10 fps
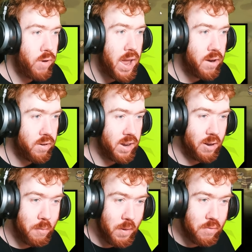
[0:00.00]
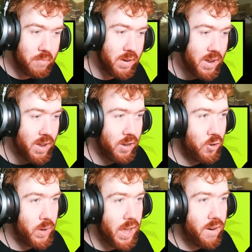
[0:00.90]
rare a little bit from
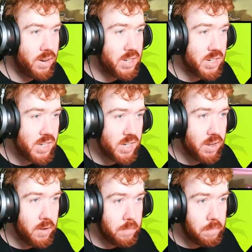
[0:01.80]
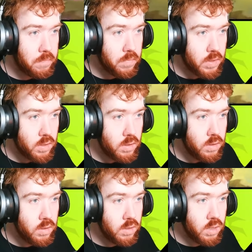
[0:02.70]
newer characters.
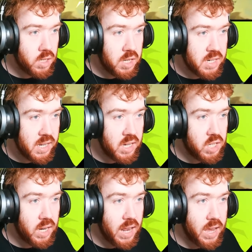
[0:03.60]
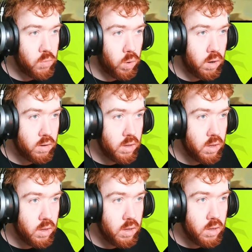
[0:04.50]
So you can see she did, like, what?
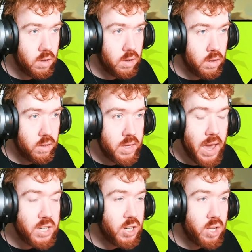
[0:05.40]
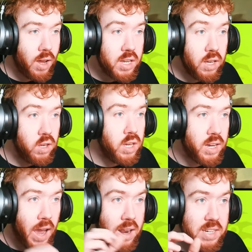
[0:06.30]
Yeah, she does. You
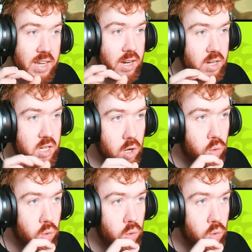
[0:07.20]
can kind of see it because it's so